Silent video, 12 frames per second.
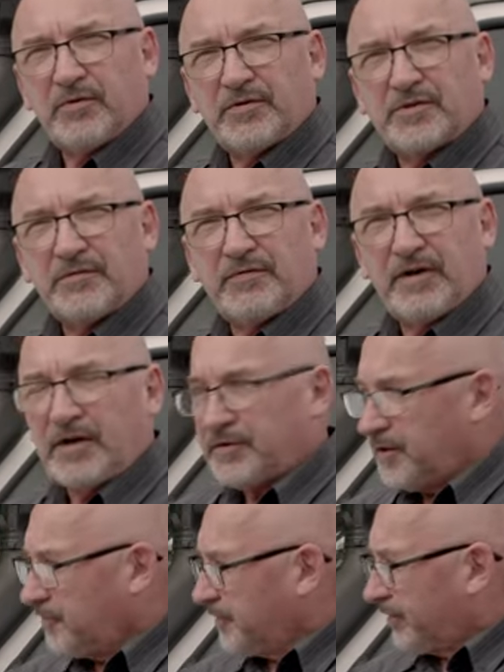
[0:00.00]
with
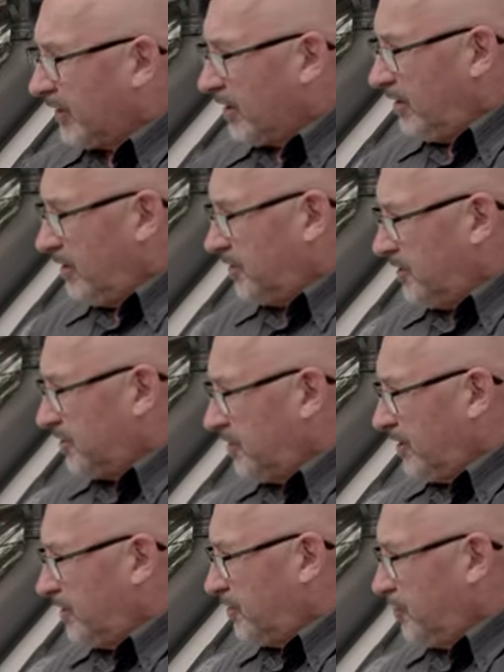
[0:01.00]
Safari is it's
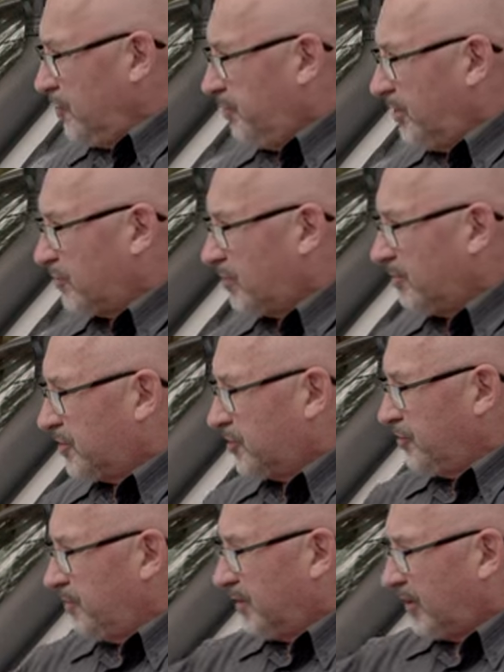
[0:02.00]
a two-piece rubber
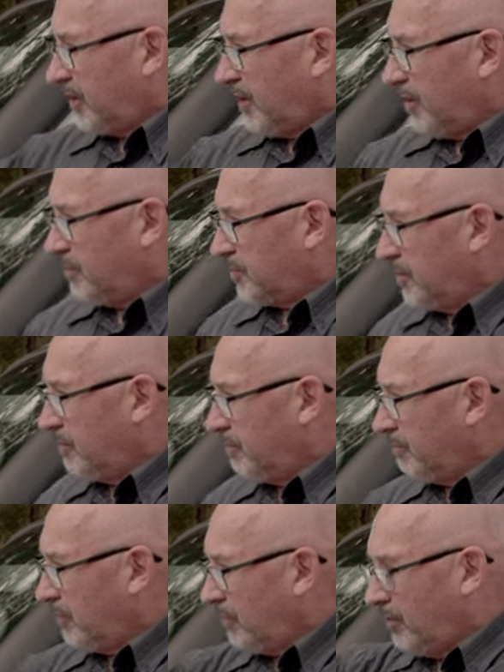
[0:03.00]
tubing that goes
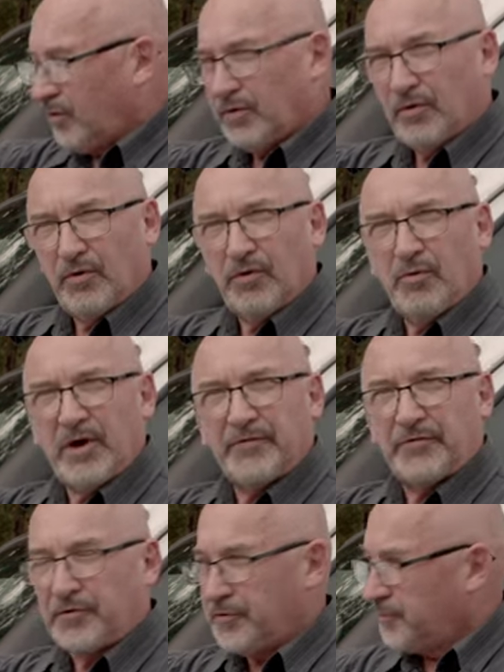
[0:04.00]
all the way
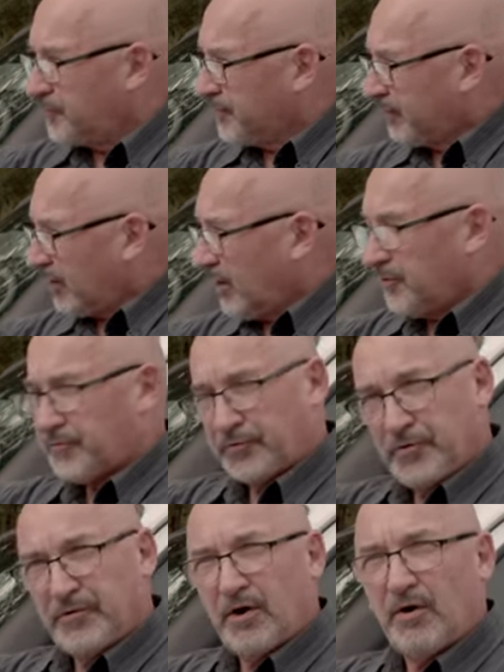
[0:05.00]
through and
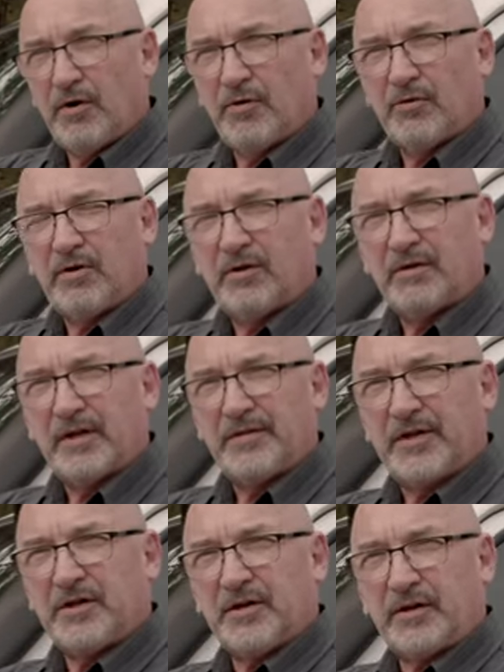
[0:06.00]
through the hole and
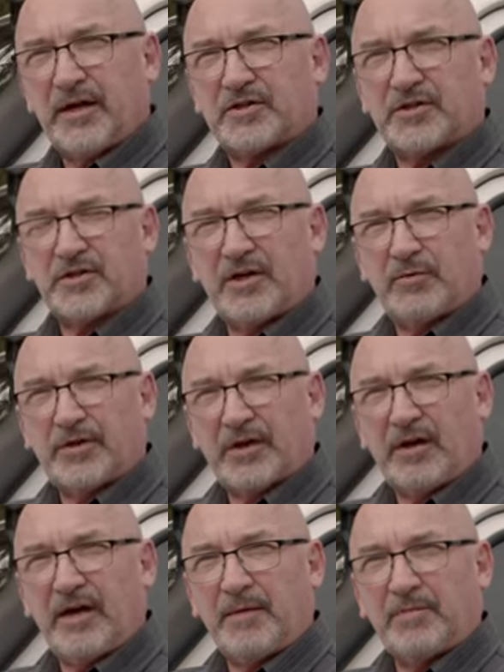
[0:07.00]
then connects with a
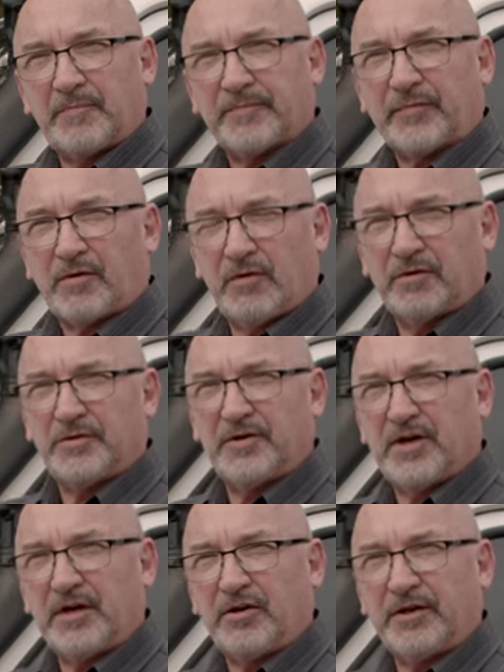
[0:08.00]
clamp onto
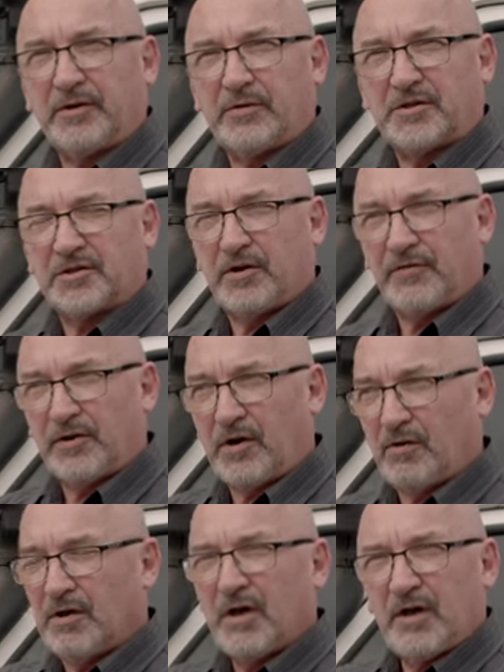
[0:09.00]
the air cleaner itself. And
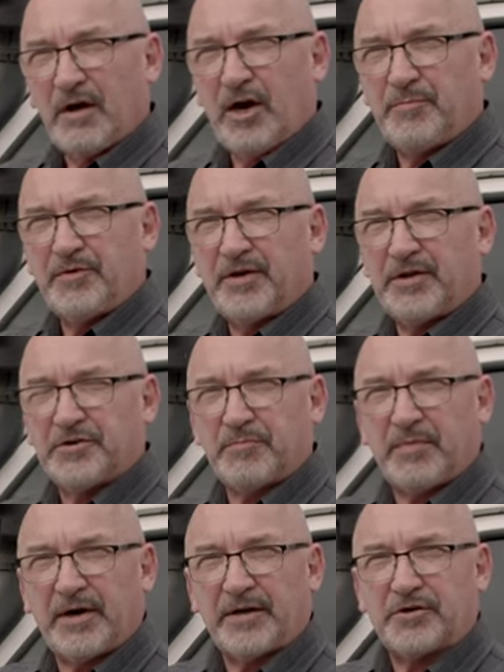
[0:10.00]
I'll open the engine
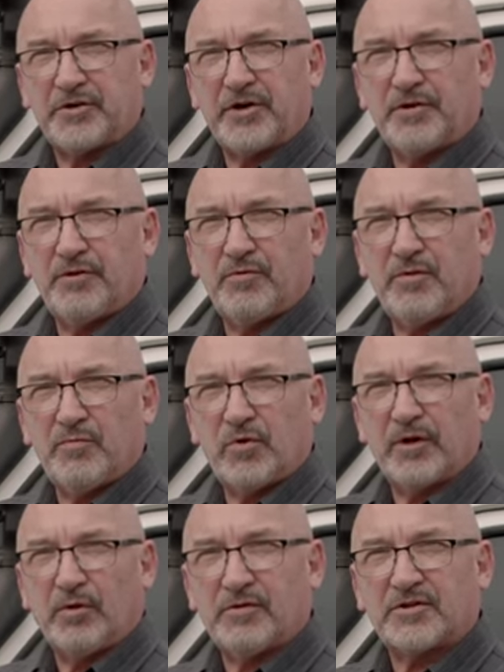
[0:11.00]
bay and show you
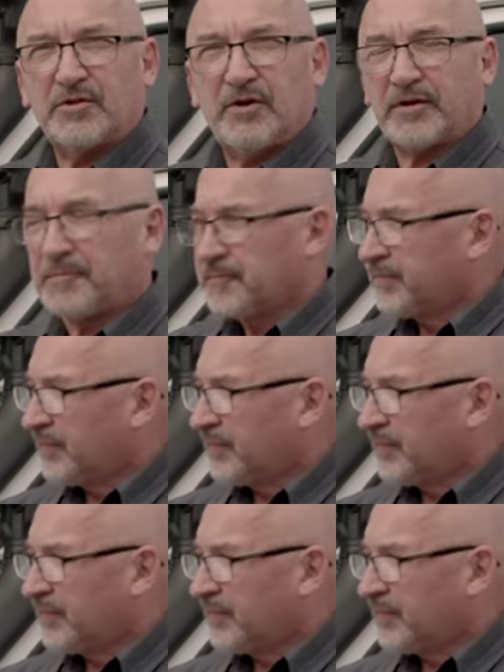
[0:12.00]
what it looks like.